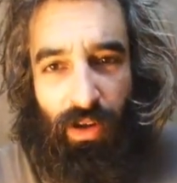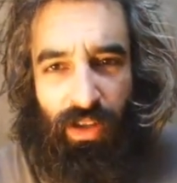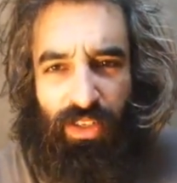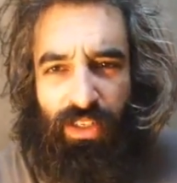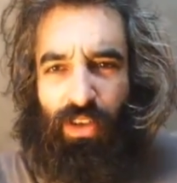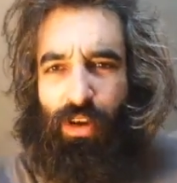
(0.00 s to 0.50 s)
I
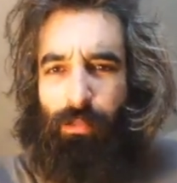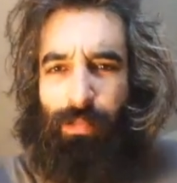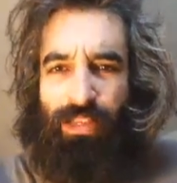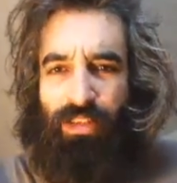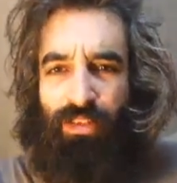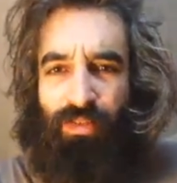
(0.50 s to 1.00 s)
just saw a
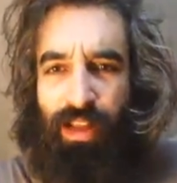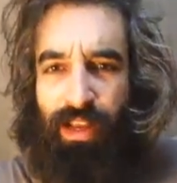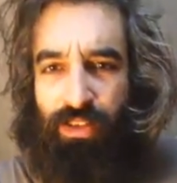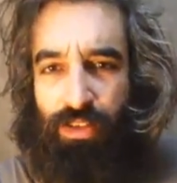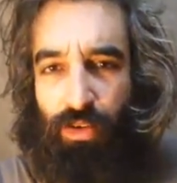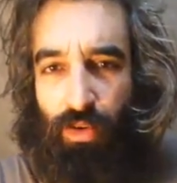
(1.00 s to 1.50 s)
message
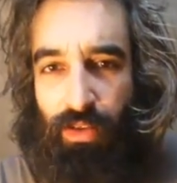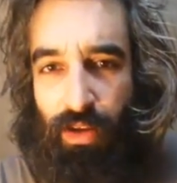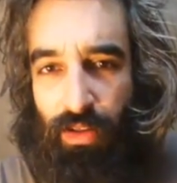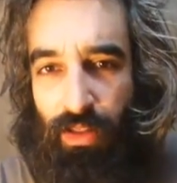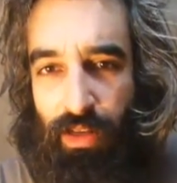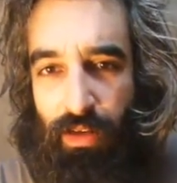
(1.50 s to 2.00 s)
flash. North
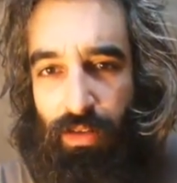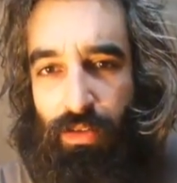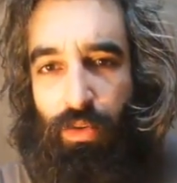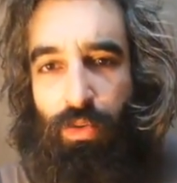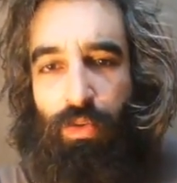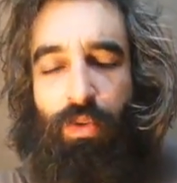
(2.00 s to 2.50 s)
Carolina.
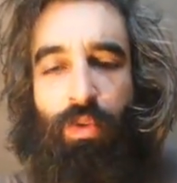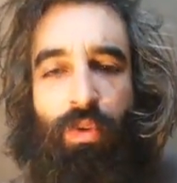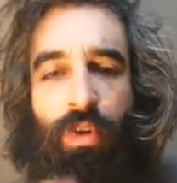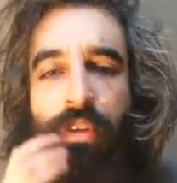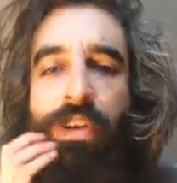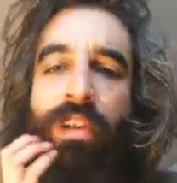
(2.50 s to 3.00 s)
Cool, cool.
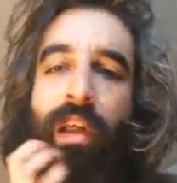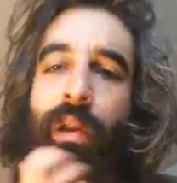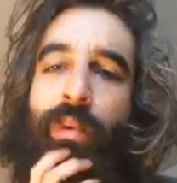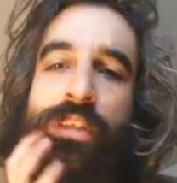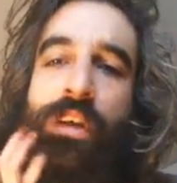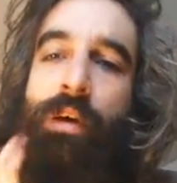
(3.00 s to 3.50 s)
North Carolina,
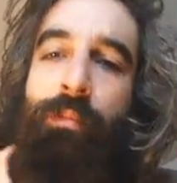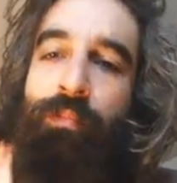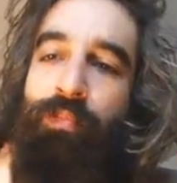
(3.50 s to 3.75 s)
what's up?